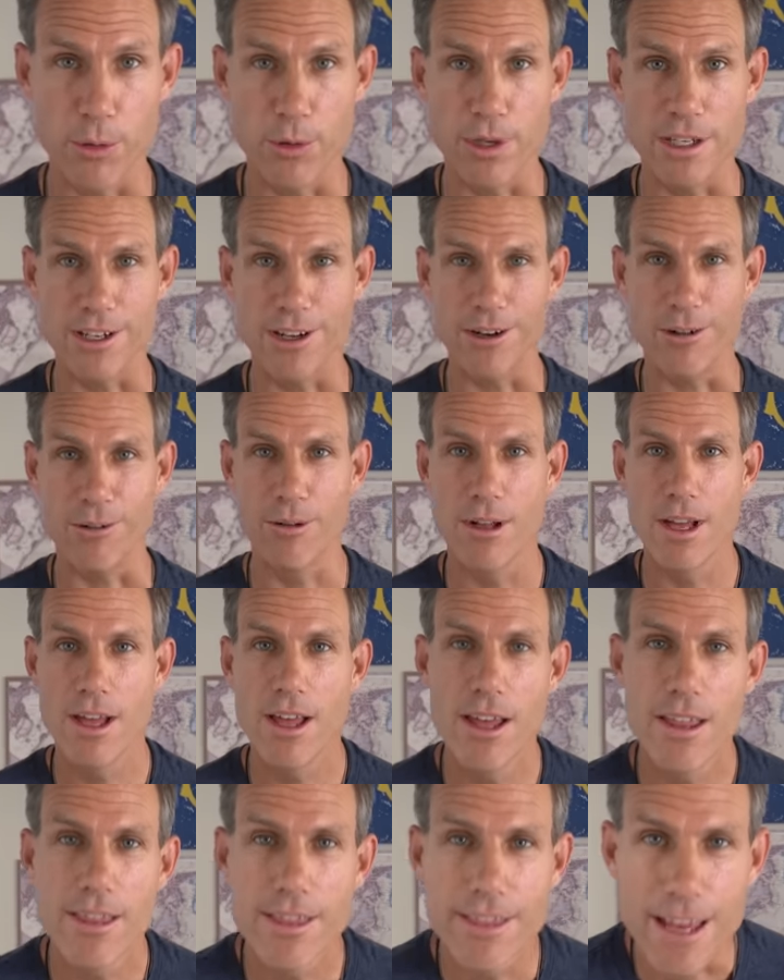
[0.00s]
burrito.
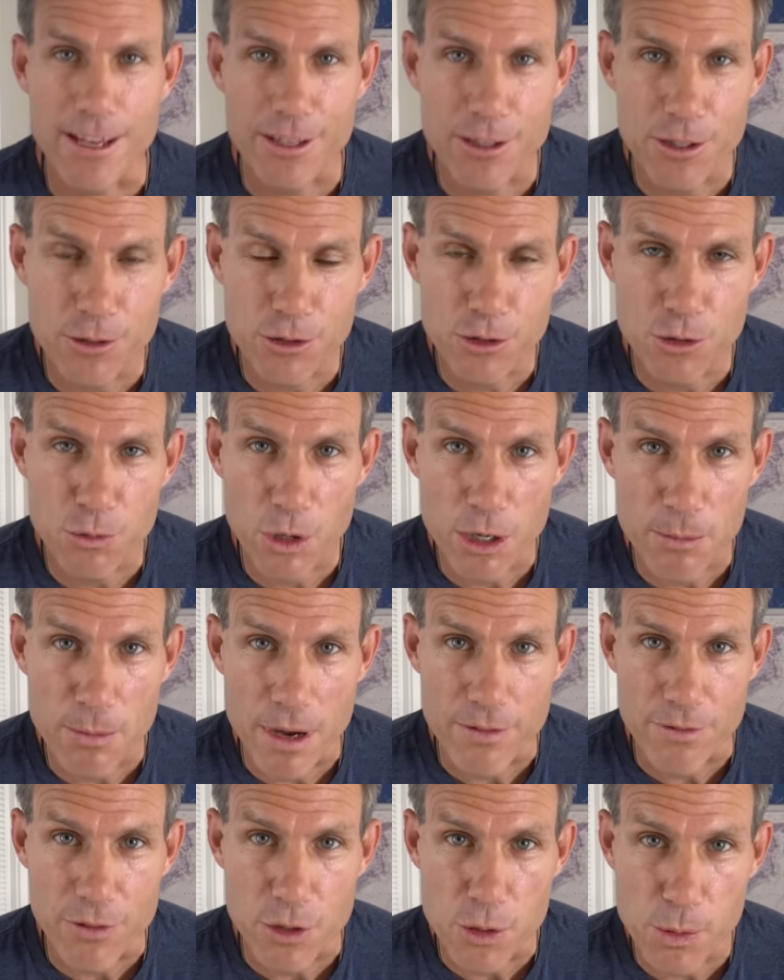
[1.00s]
Thank you to one of
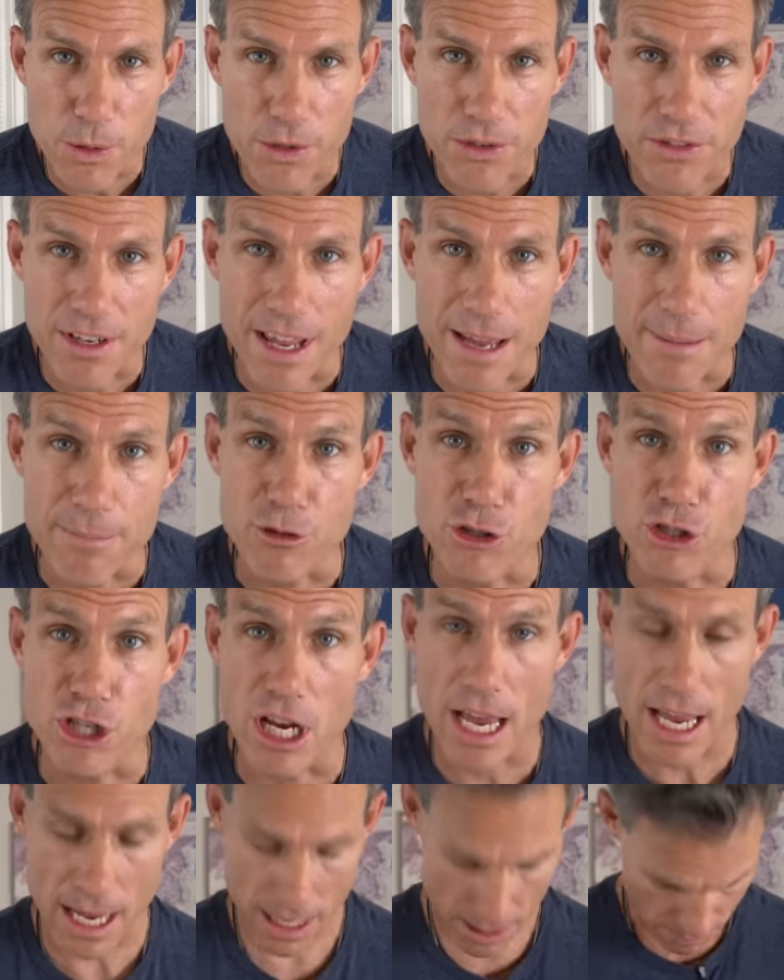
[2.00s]
my viewers named
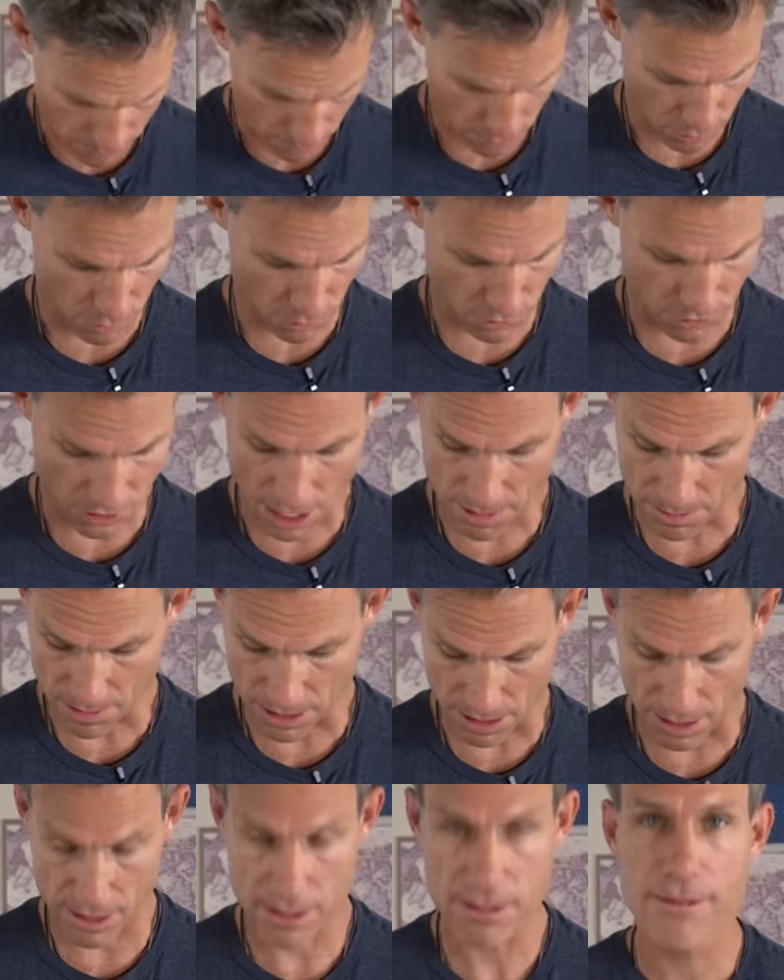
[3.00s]
Jay, who sent
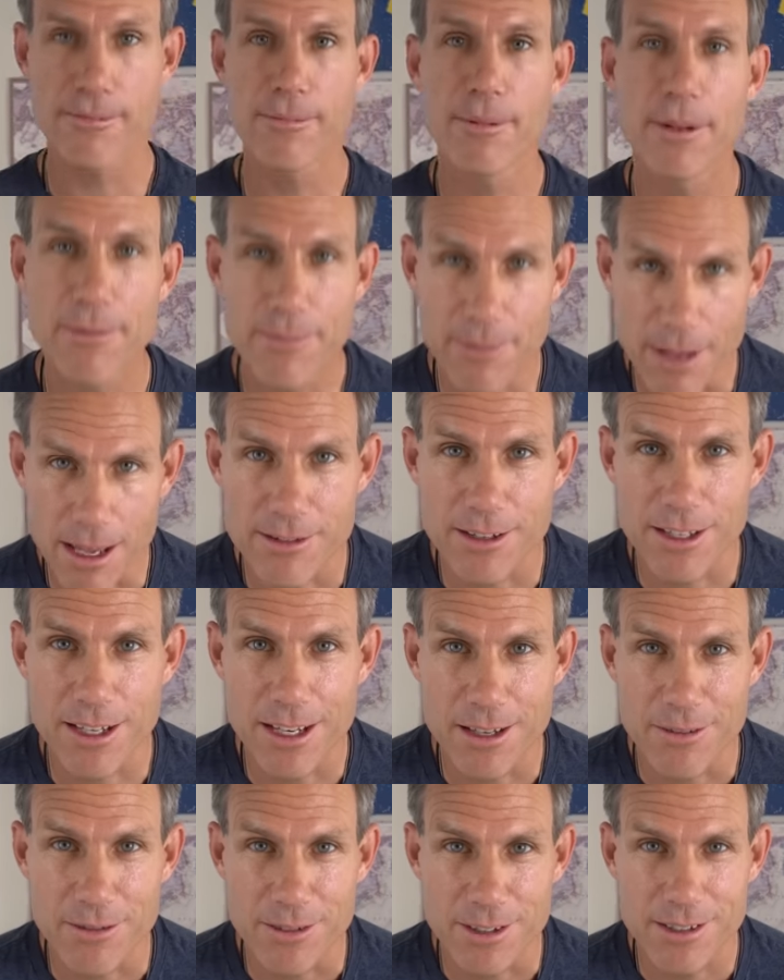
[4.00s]
me this as a
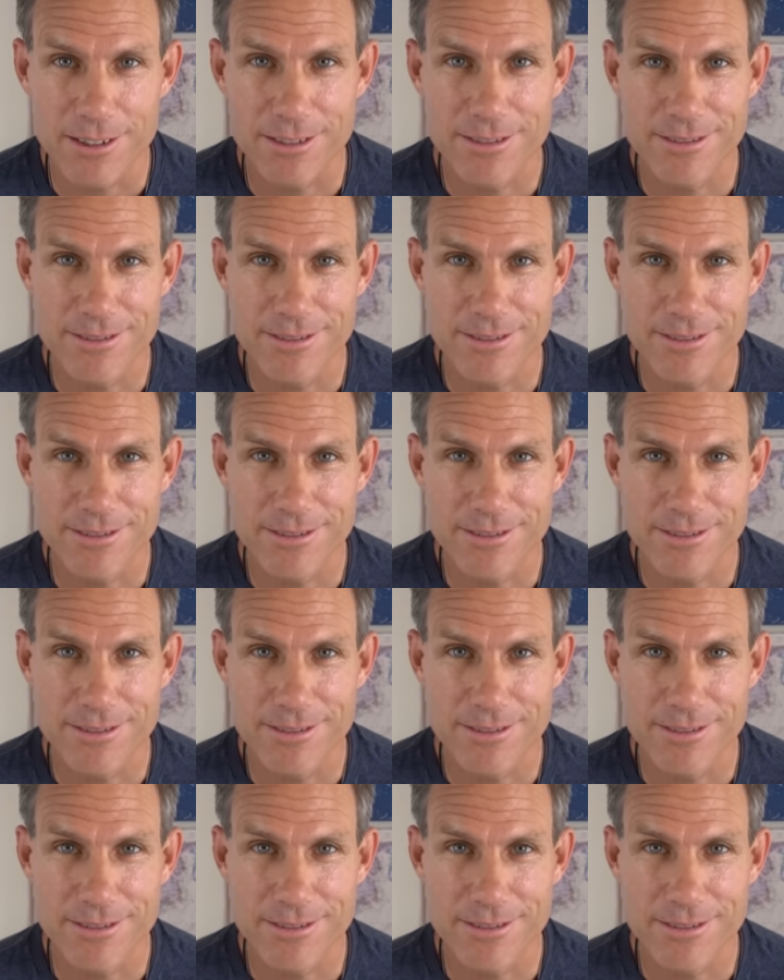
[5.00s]
gift.